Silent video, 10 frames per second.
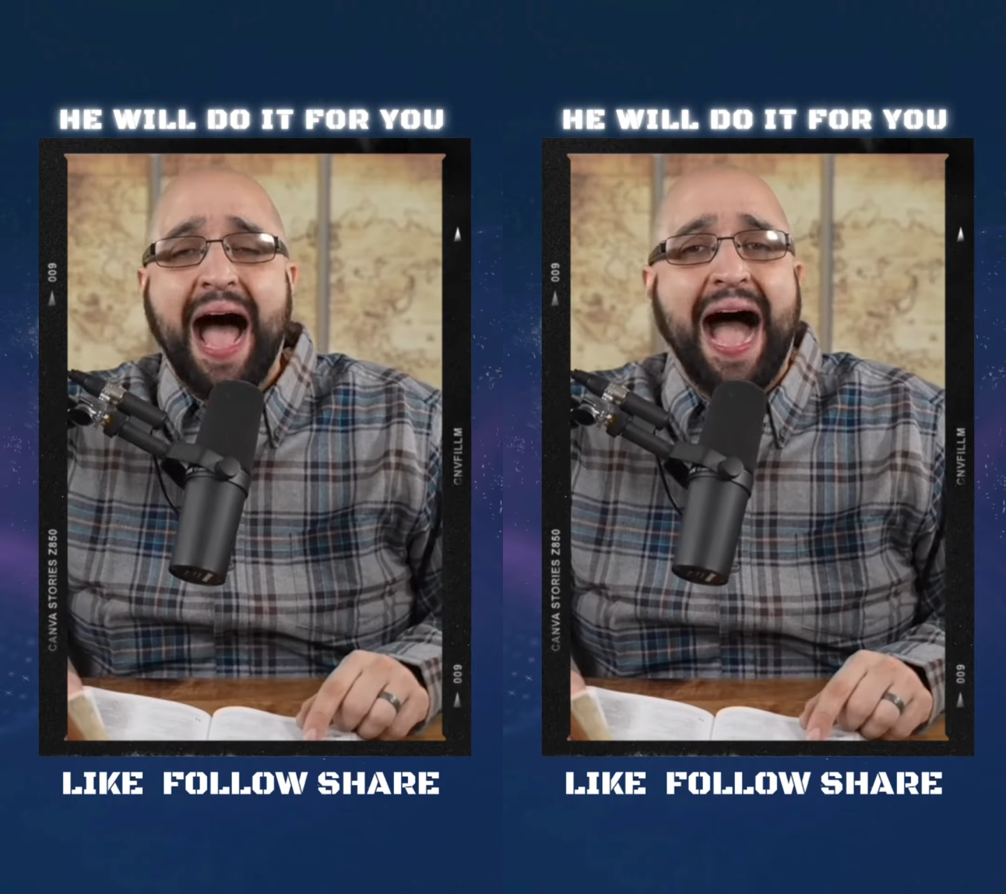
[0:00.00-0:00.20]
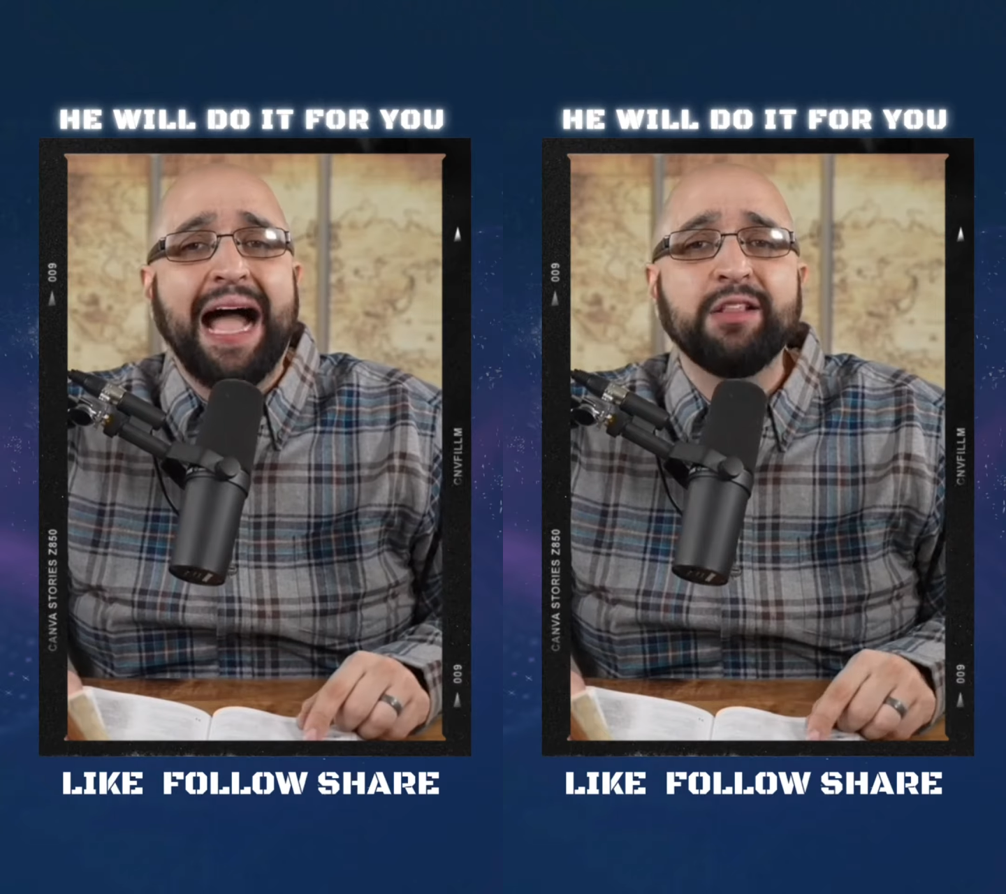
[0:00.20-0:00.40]

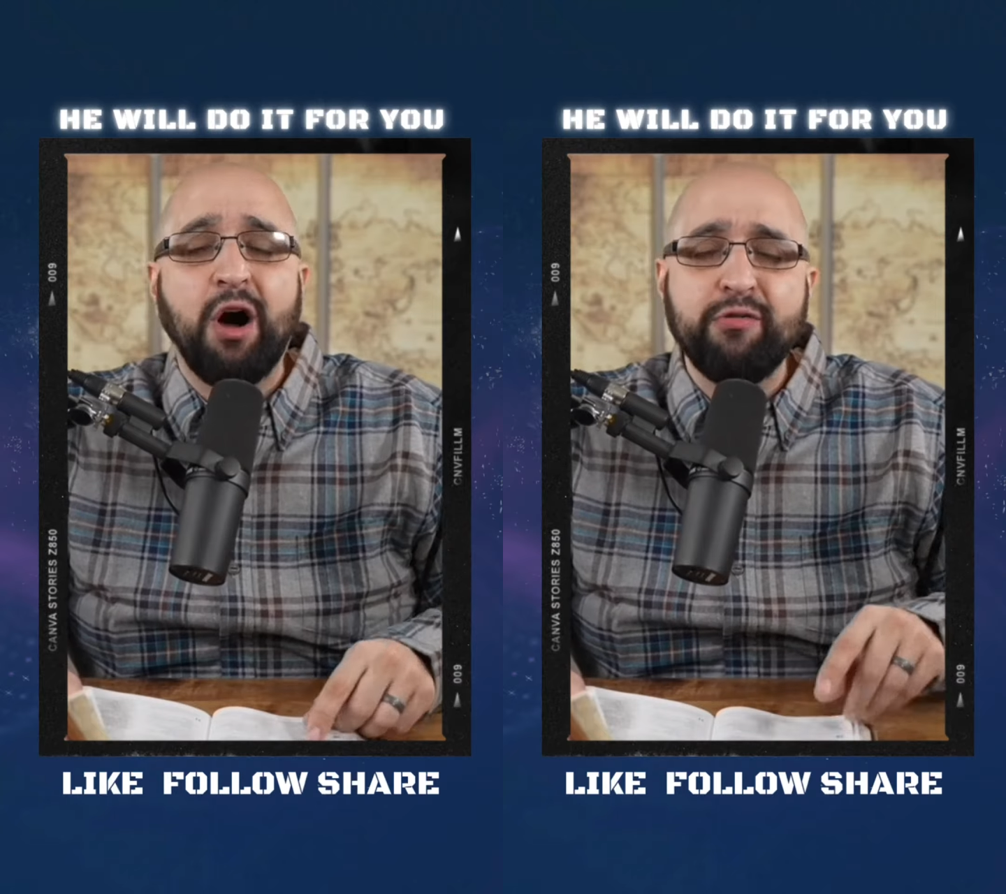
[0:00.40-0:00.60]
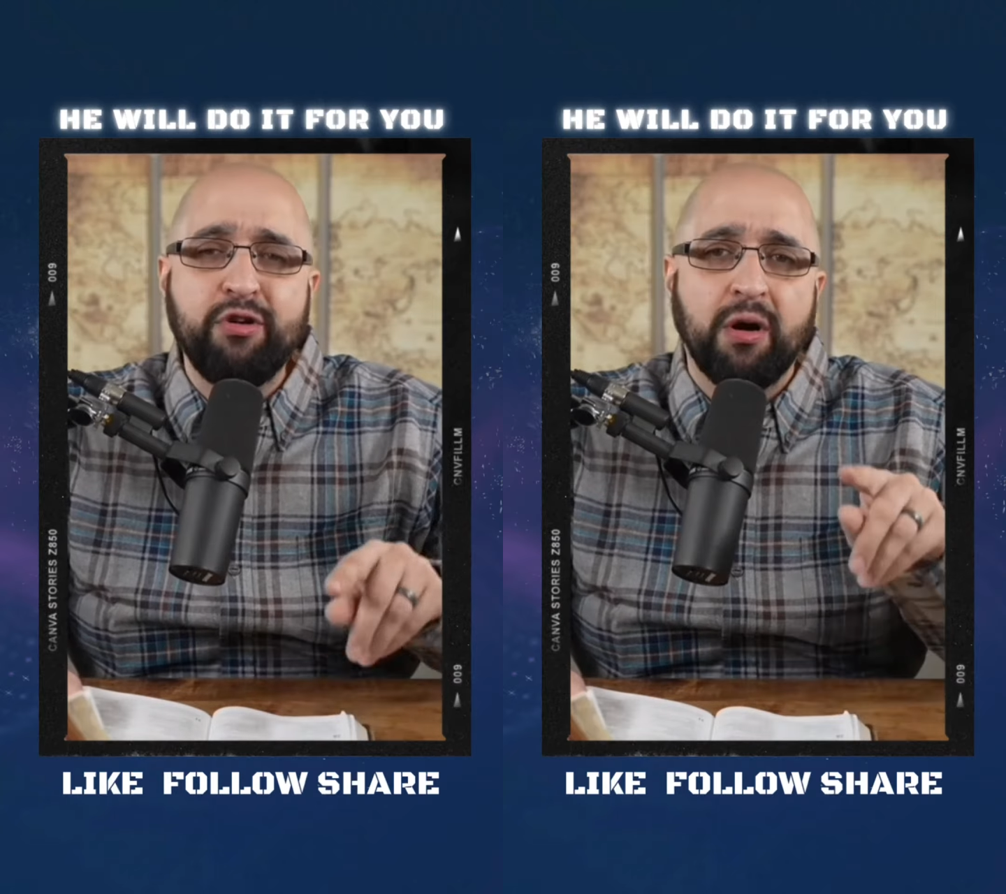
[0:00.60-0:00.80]
I
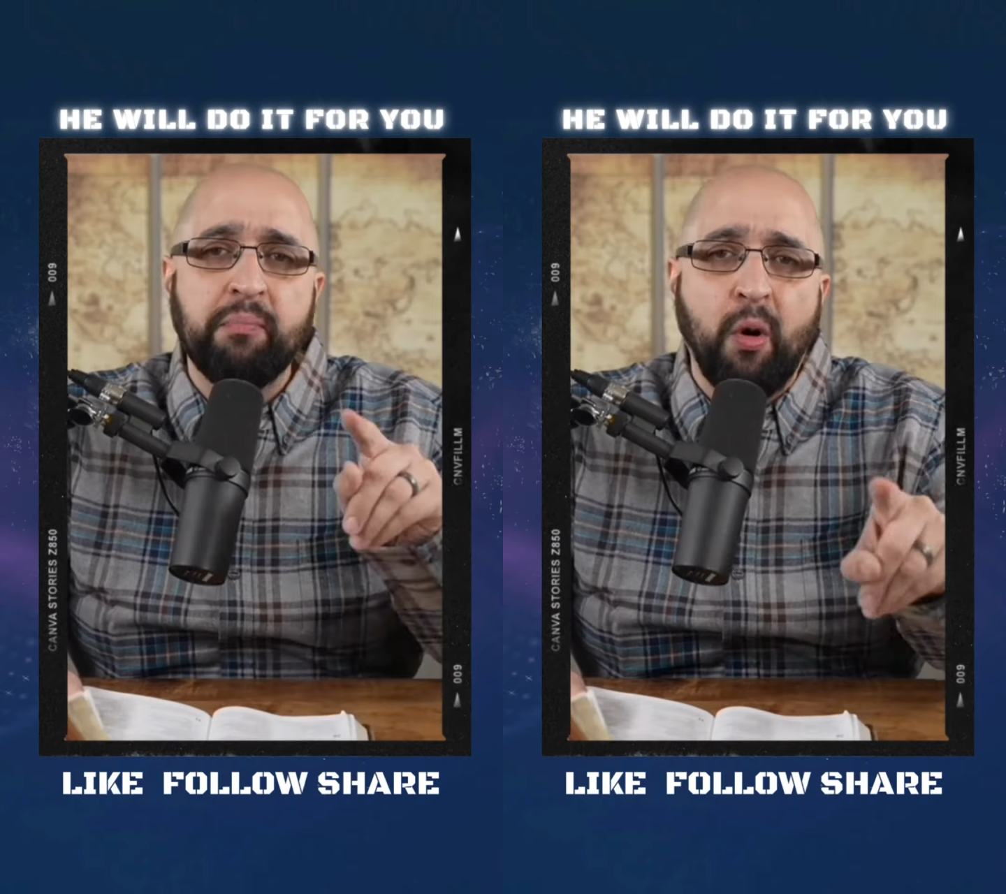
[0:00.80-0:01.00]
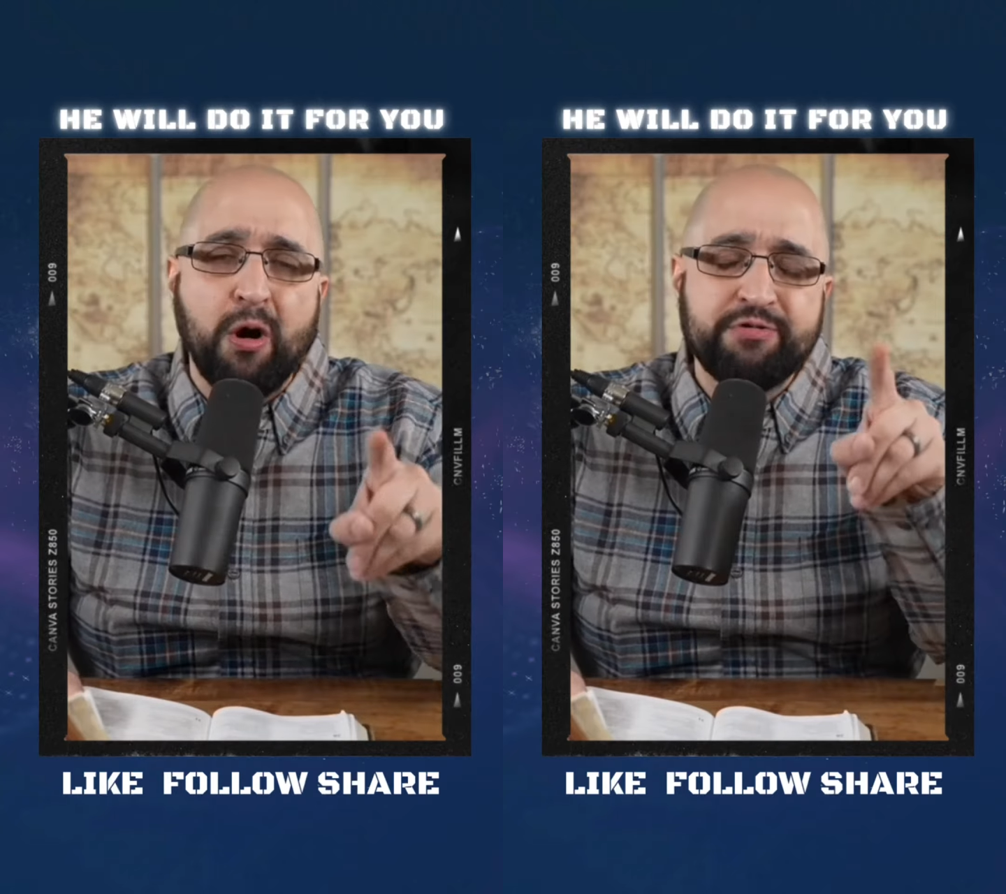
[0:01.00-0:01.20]
know you're
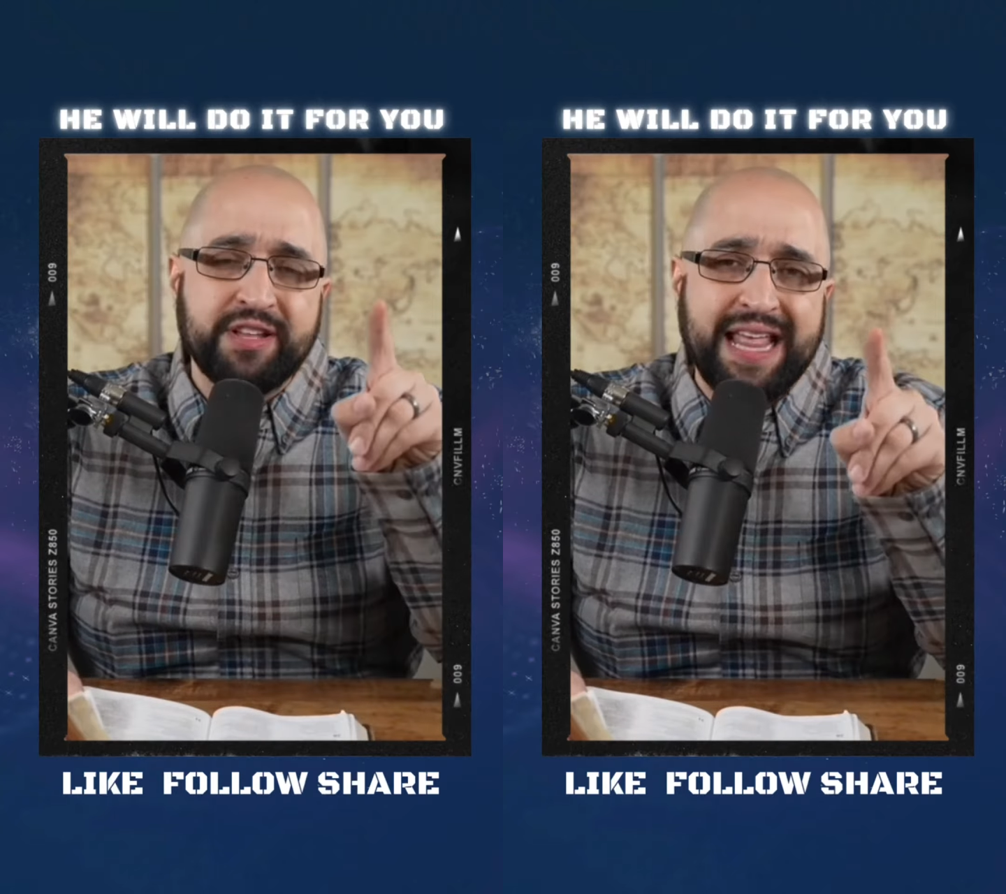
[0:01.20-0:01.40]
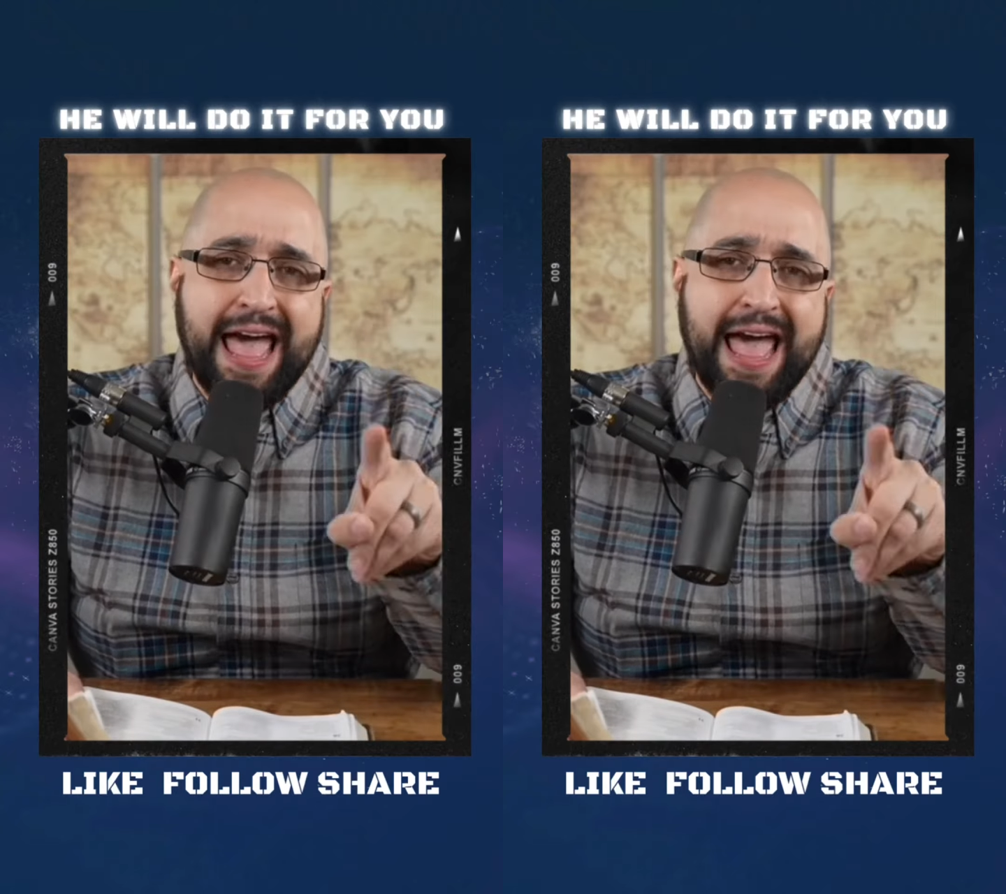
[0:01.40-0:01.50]
more than